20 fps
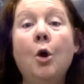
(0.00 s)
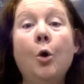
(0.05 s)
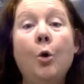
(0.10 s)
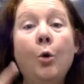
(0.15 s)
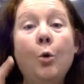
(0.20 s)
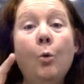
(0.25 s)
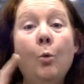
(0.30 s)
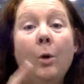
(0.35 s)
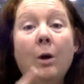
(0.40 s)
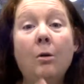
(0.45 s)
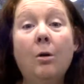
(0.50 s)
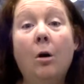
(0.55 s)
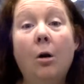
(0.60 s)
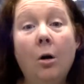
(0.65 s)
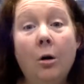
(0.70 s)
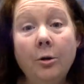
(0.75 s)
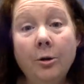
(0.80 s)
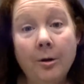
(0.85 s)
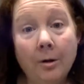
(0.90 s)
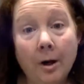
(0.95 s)
who will
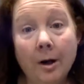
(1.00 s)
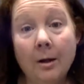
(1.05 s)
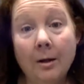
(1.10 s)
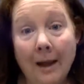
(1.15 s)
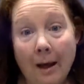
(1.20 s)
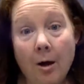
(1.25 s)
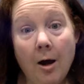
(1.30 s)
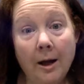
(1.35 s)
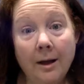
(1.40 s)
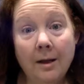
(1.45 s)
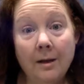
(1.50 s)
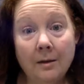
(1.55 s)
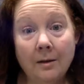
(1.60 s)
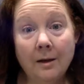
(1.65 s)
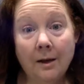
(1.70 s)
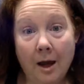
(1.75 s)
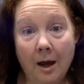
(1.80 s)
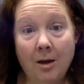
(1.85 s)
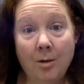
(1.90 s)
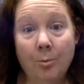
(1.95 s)
hold their audience
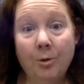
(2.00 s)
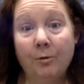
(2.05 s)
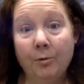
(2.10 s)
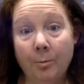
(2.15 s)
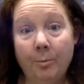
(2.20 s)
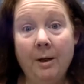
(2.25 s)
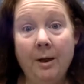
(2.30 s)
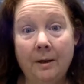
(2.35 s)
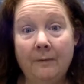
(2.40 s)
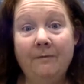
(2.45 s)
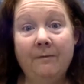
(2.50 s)
accountable for being